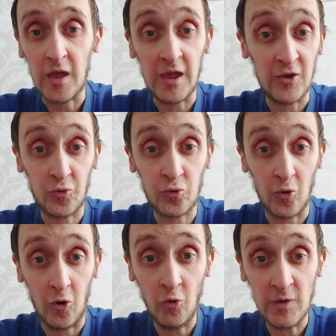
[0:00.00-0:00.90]
It's
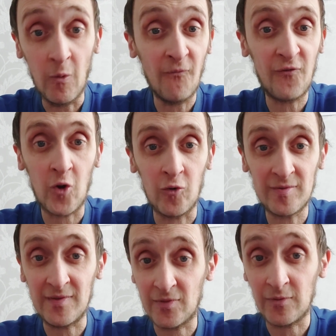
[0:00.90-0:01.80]
only a month ago
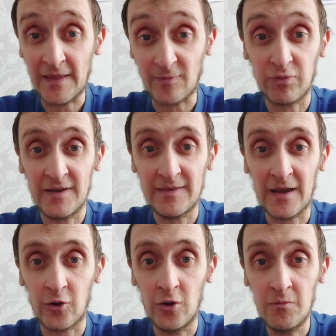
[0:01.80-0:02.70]
since we last played
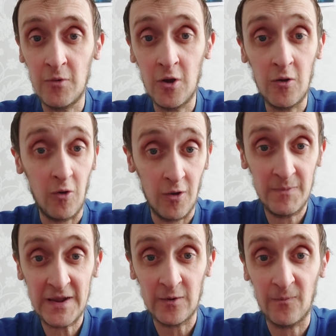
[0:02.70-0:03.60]
Dagenham and
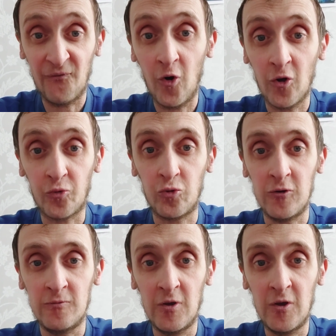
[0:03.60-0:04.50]
beat them
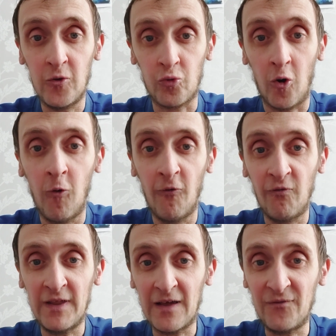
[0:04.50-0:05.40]
4-2, so
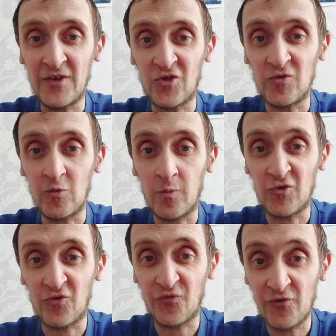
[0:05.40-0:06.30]
hopefully that victory will be
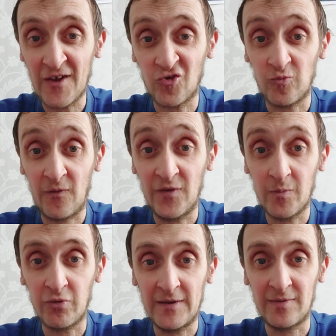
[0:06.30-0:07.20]
fresh within the
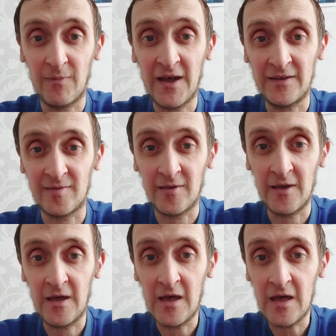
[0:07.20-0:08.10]
players' minds.
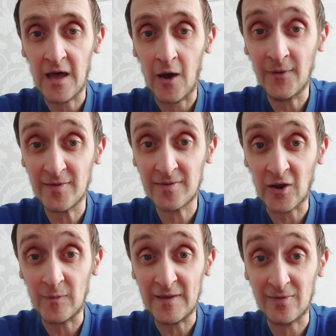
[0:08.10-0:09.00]
I went to
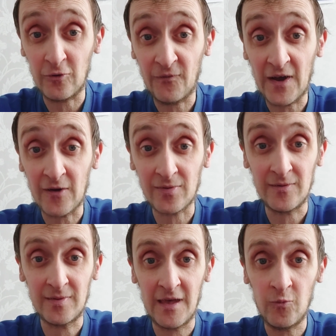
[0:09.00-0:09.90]
Dagenham in
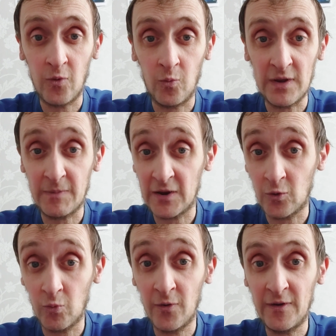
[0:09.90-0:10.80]
2010 when we beat
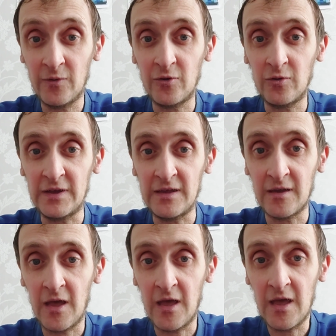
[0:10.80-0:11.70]
them 1-0 in the league.